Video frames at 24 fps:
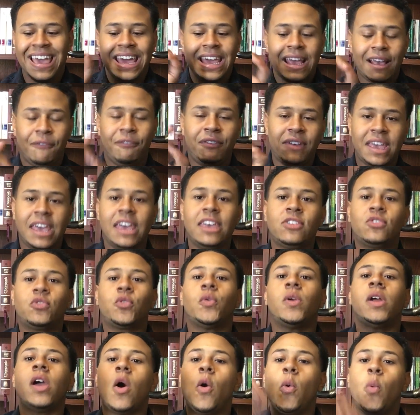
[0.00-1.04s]
If
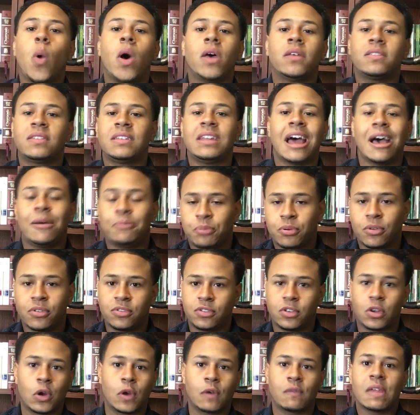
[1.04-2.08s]
Israel was not
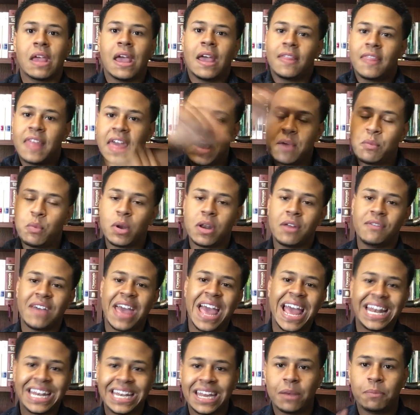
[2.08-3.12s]
preserved, they would have
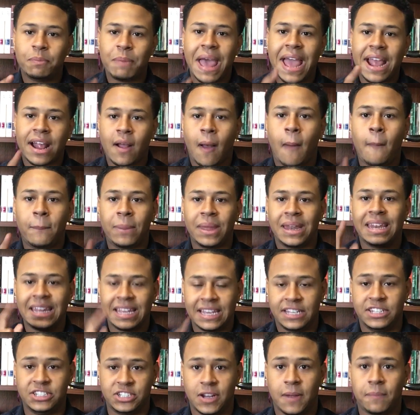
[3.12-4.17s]
ended back up in
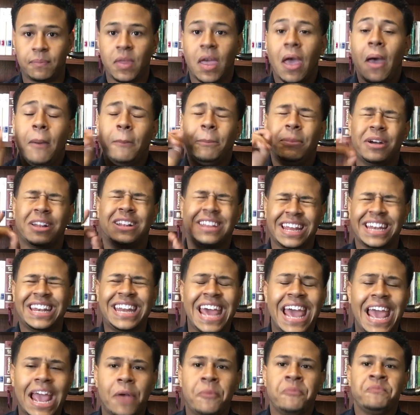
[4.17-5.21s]
Egypt. But
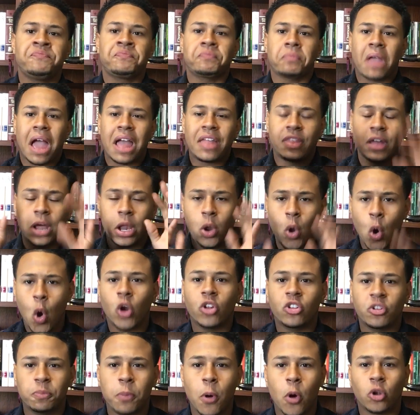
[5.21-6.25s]
today, the
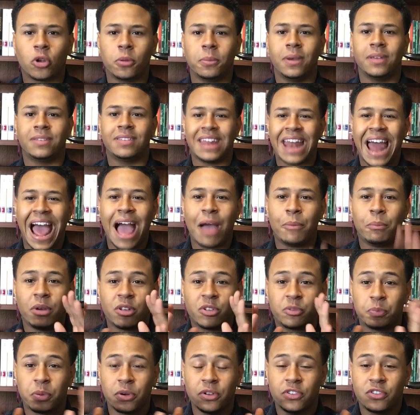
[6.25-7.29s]
Lord spoke to me and said, I
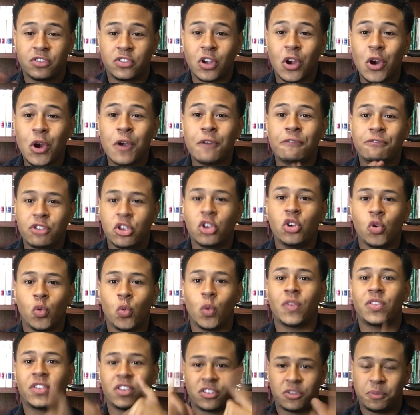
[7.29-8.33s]
must preserve you
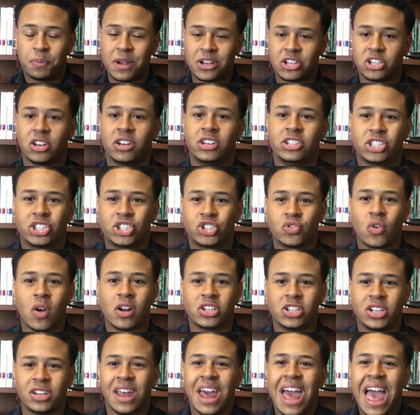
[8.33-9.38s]
with a special
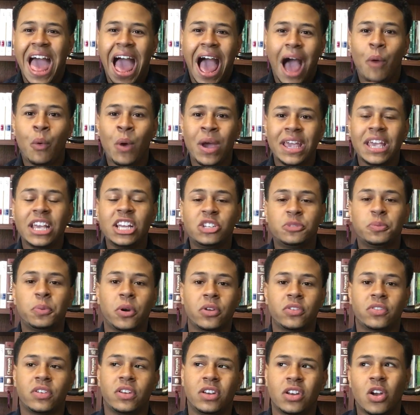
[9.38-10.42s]
instruction. I want each
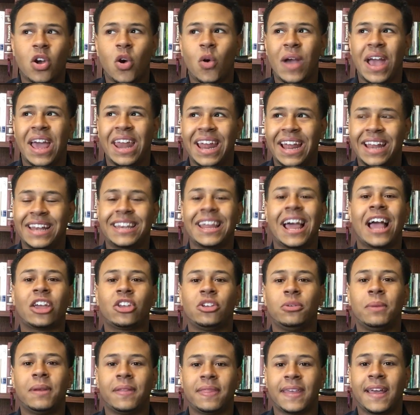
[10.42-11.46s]
person to go ahead and
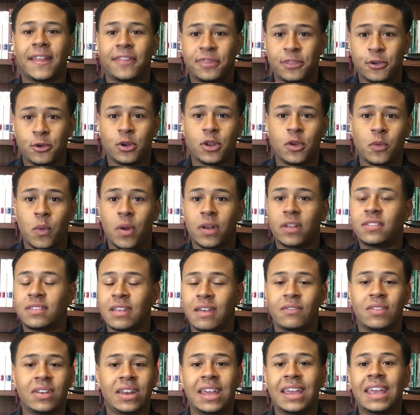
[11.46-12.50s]
document that
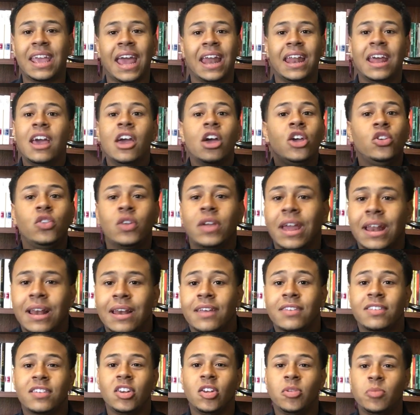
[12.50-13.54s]
3170 again. You can
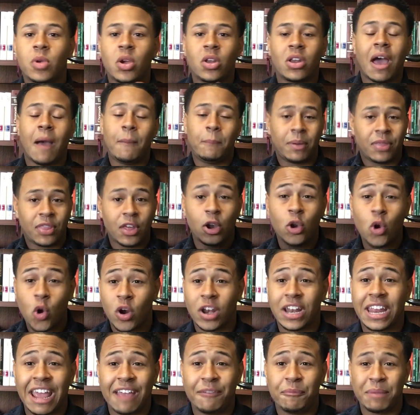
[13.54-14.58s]
listen to me or not, but the
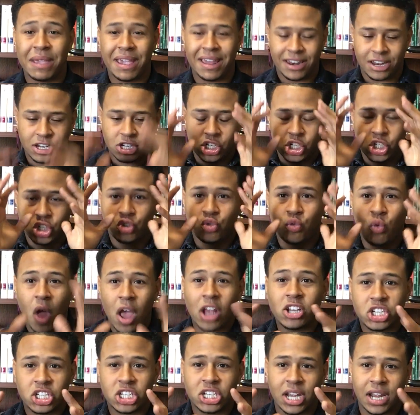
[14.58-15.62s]
Lord gave me an
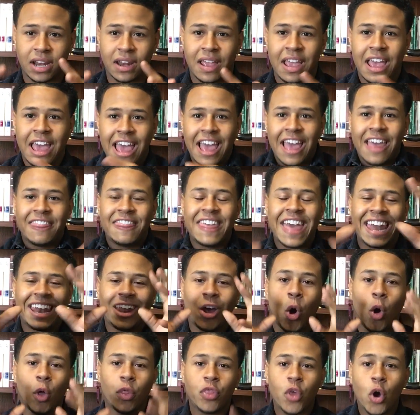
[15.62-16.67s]
instruction that
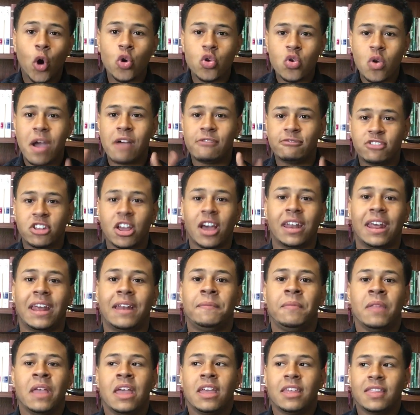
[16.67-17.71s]
although you have done it,
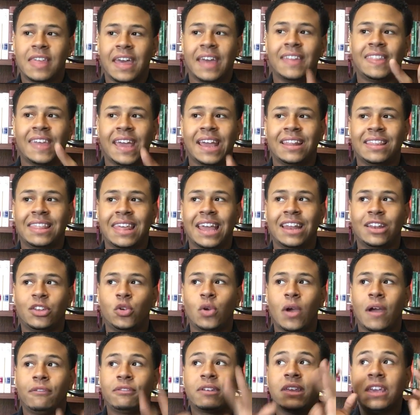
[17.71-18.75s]
that
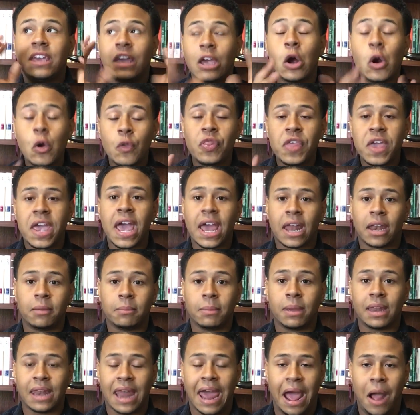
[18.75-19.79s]
you have killed the
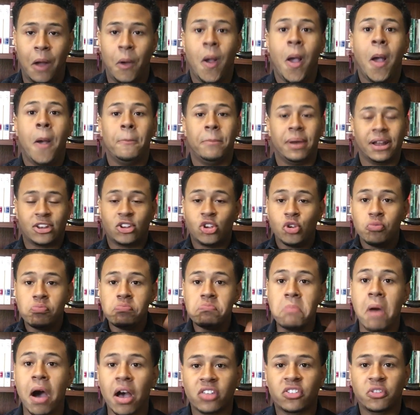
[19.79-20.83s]
enemy now, but you
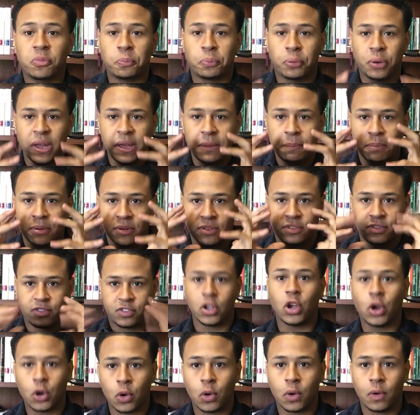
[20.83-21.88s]
must be
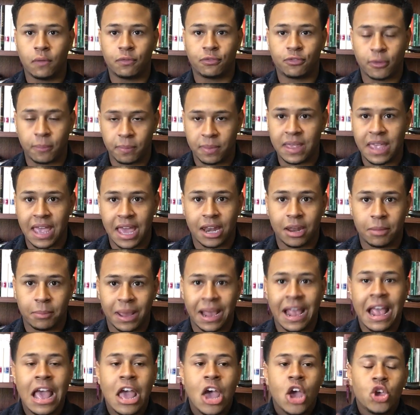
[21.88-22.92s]
preserved from the enemy.
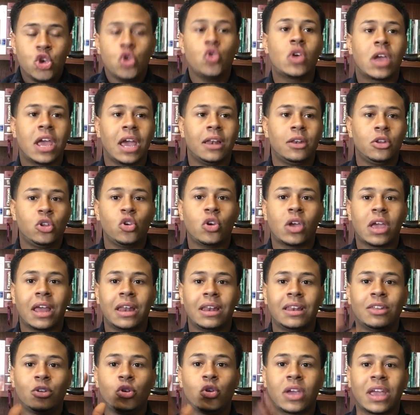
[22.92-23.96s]
You
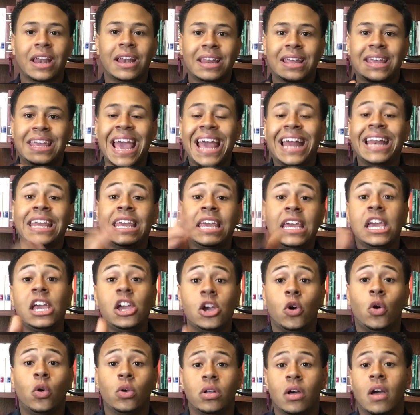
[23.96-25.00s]
can get
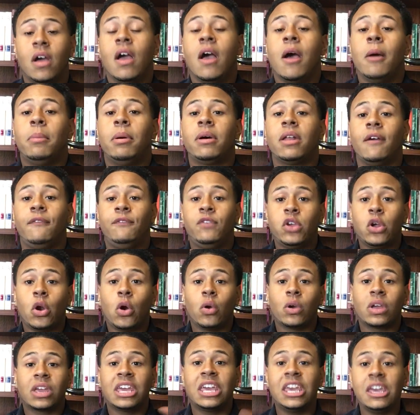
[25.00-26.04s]
healed, but if you
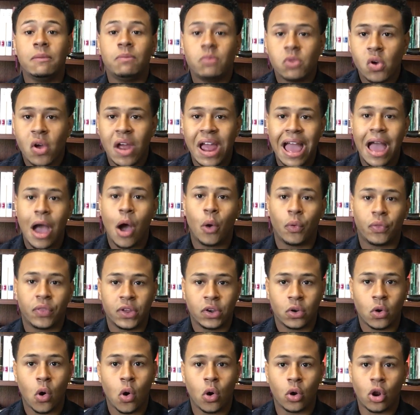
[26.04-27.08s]
don't keep your health
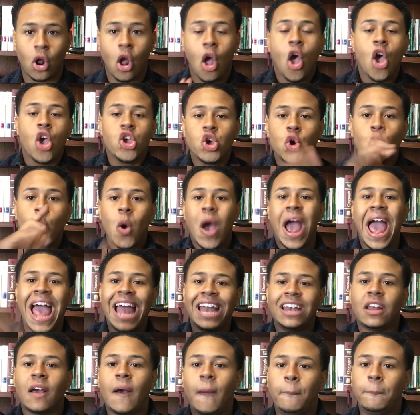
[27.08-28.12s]
in order, you will
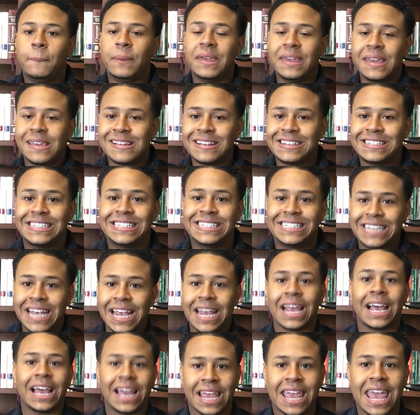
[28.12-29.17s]
end up being
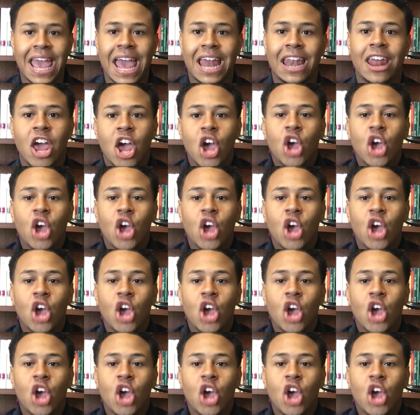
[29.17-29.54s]
sick again.